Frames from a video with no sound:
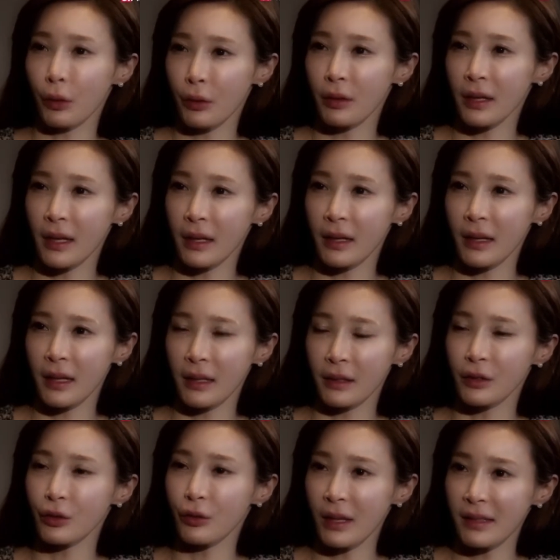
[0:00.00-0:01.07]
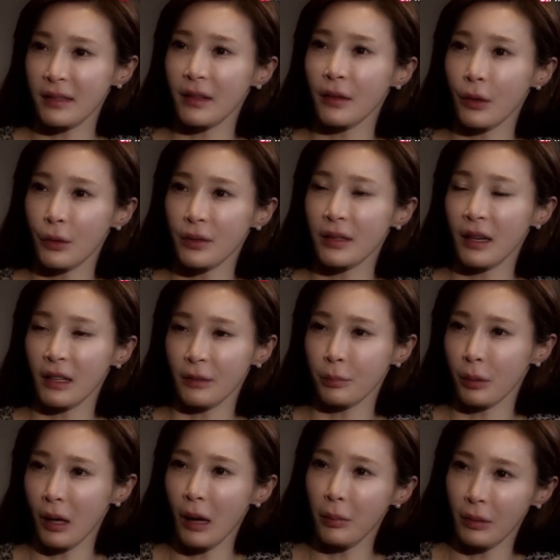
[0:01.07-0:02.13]
learning in addressing those kind
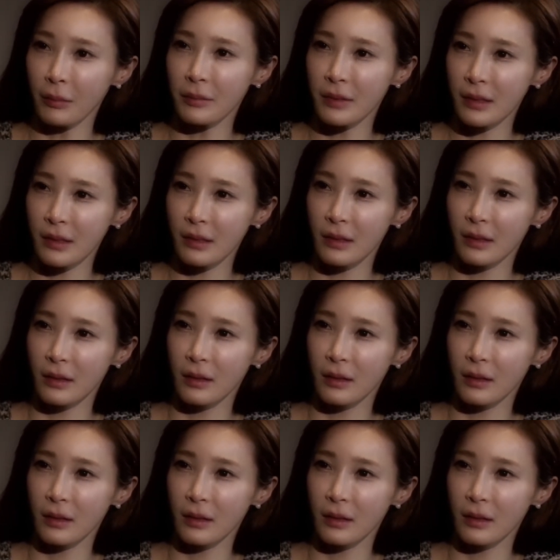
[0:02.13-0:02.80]
of problems?